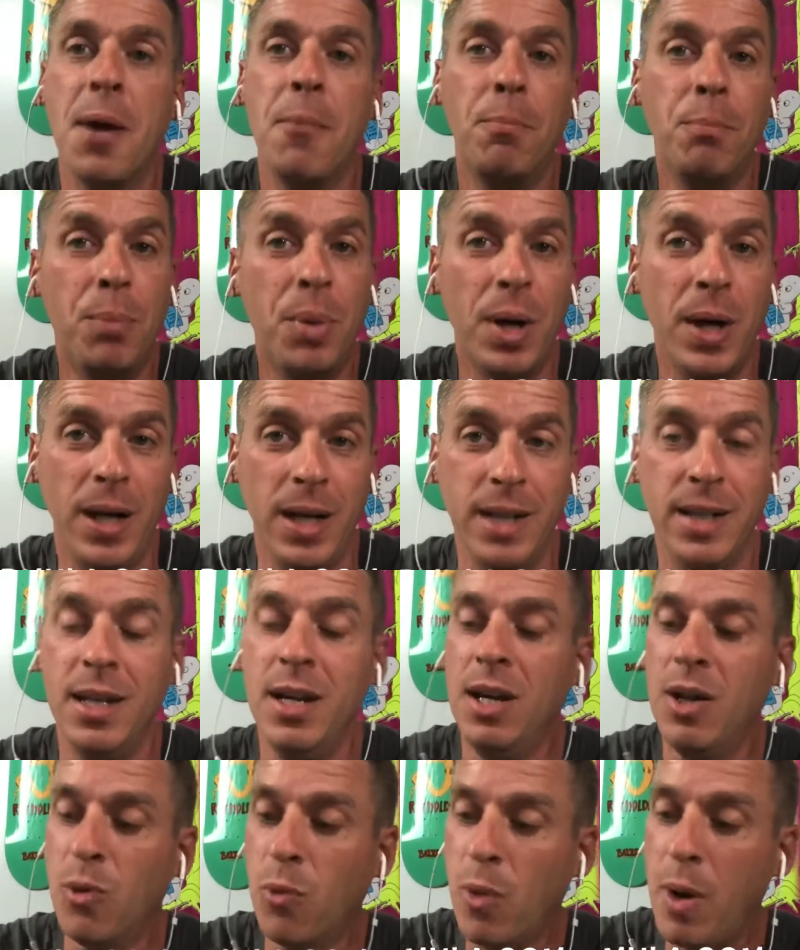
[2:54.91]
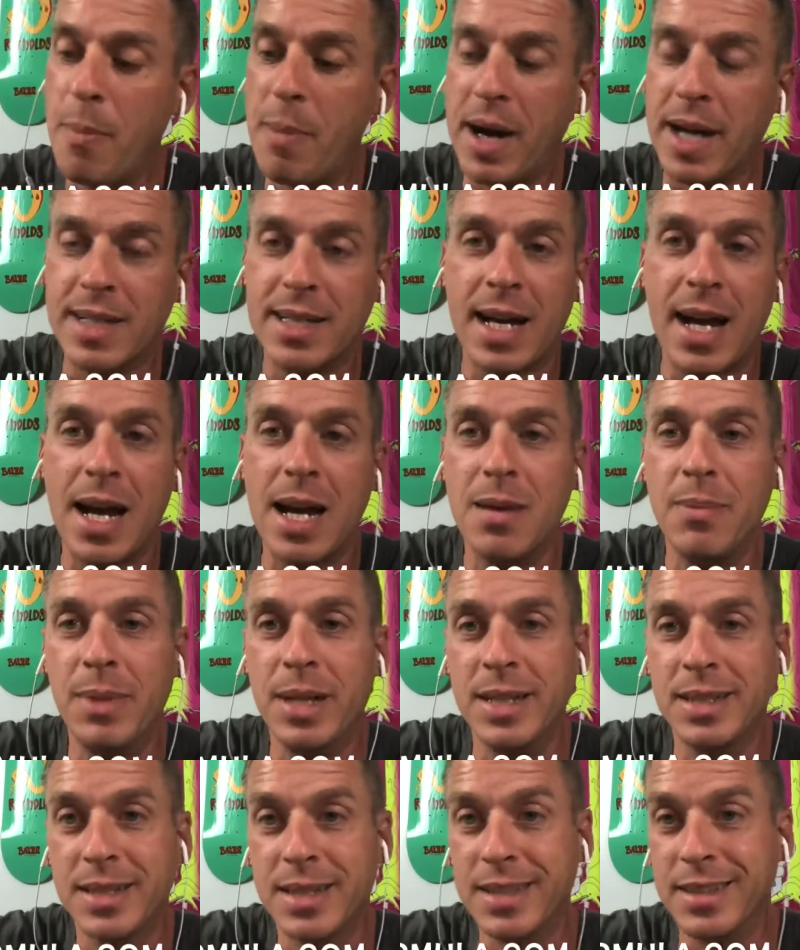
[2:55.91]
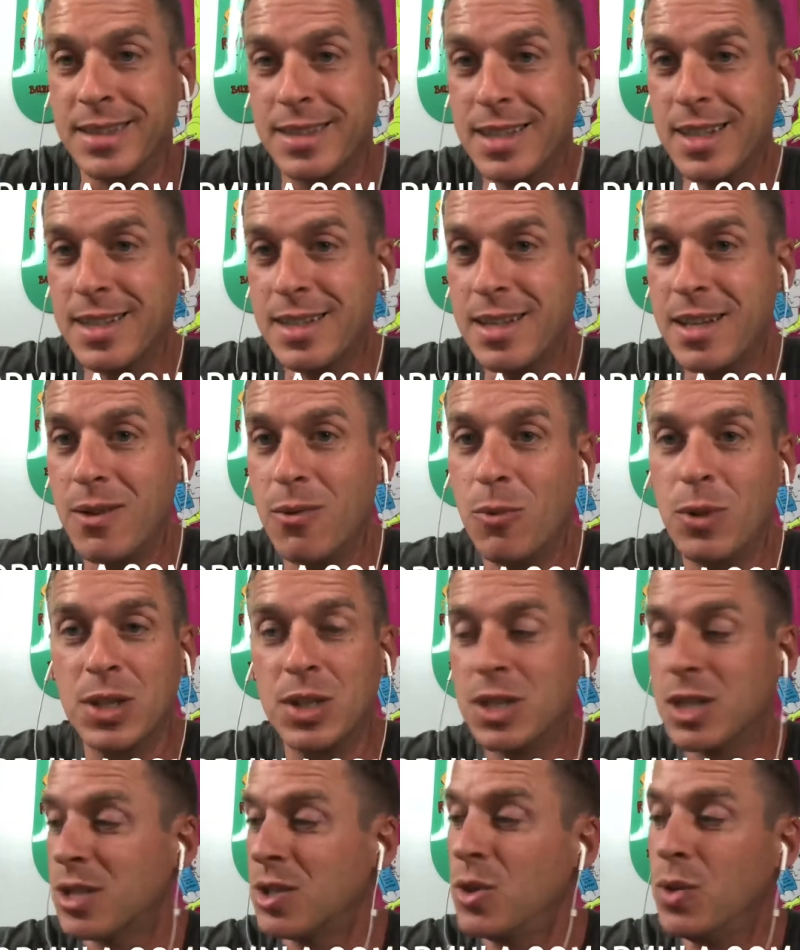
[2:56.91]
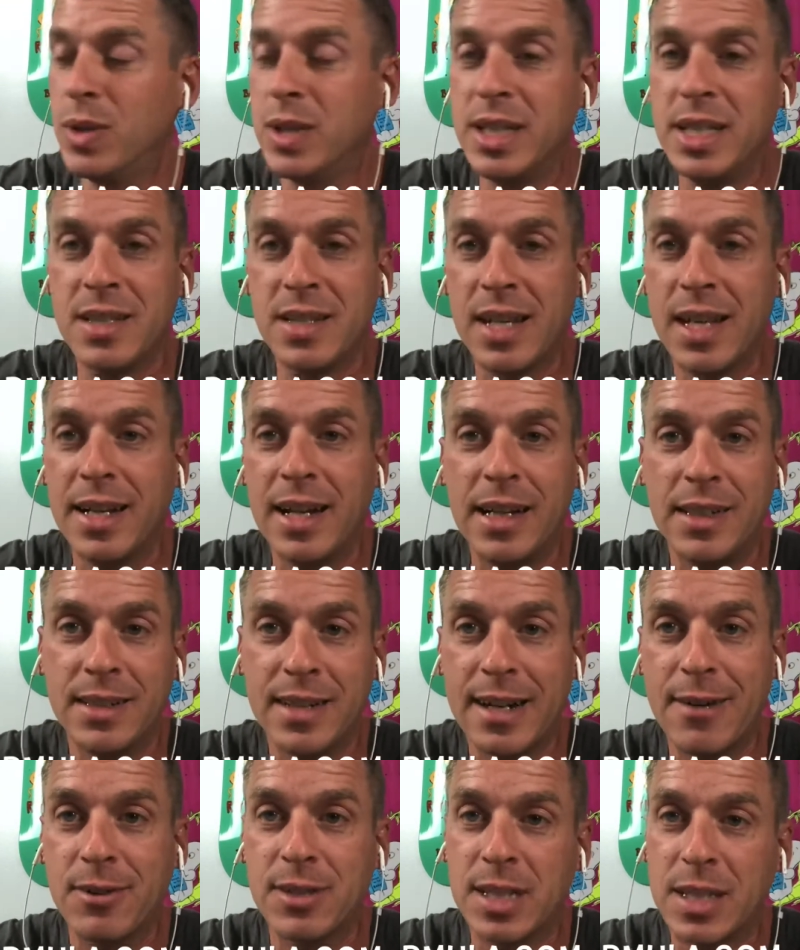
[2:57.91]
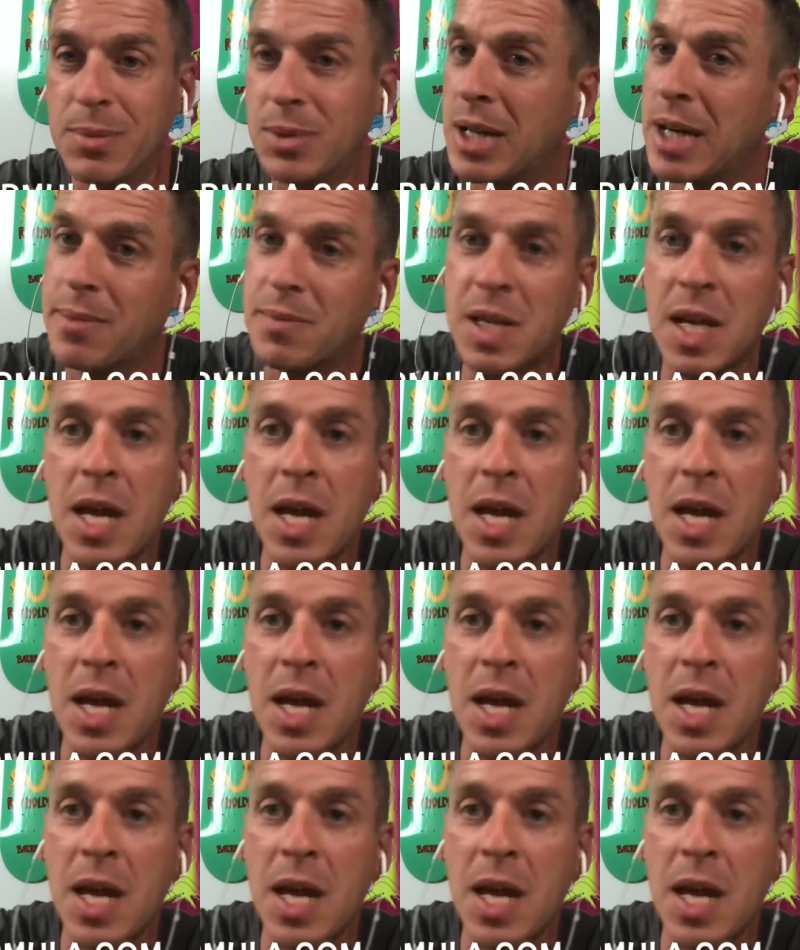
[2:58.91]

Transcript: But when my time is consistent with just doing these $10 an hour type jobs,